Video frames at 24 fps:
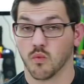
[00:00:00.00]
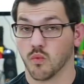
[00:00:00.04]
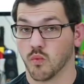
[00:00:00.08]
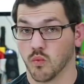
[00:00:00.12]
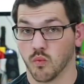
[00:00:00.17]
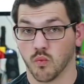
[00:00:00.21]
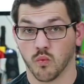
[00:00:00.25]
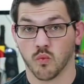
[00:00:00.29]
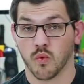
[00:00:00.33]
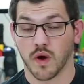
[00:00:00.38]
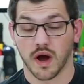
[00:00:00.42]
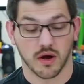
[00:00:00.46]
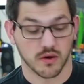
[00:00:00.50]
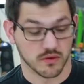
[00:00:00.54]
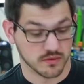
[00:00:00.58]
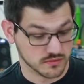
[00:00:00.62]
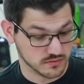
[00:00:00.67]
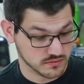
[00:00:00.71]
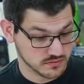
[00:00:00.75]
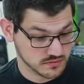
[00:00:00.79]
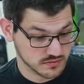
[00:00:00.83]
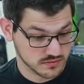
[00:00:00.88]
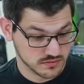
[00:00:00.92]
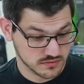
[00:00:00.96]
Wow,
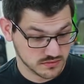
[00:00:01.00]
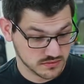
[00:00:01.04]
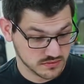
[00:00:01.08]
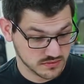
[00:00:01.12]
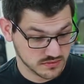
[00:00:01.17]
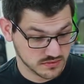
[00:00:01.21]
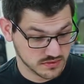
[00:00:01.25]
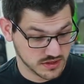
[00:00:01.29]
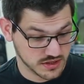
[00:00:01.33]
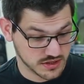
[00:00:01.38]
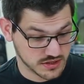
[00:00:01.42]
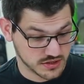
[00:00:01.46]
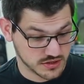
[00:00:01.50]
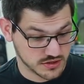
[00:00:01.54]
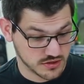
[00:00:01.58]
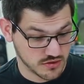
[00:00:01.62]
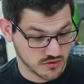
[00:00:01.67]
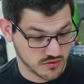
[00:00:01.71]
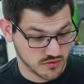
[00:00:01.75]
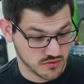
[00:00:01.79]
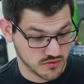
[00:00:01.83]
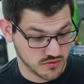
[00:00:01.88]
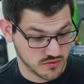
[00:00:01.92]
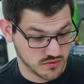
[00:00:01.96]

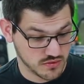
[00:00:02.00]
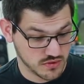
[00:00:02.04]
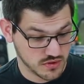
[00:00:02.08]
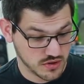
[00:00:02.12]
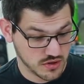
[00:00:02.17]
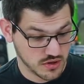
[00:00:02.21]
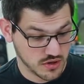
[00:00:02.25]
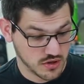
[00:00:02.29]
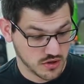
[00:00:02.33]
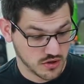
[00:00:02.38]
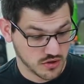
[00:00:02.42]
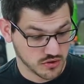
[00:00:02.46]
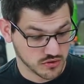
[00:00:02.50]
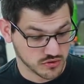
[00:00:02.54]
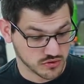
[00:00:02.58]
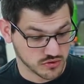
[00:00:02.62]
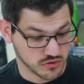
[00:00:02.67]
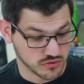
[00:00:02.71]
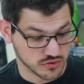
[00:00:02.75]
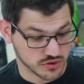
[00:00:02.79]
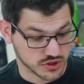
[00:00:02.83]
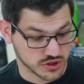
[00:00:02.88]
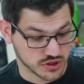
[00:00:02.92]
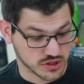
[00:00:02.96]

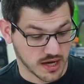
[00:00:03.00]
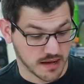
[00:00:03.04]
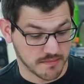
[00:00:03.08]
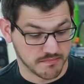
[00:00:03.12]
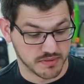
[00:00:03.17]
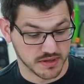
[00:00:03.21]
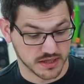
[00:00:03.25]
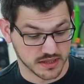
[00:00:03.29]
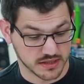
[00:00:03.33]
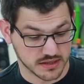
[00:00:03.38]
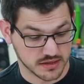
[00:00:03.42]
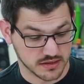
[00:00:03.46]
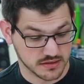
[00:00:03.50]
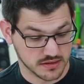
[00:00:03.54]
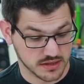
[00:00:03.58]
histoscopic.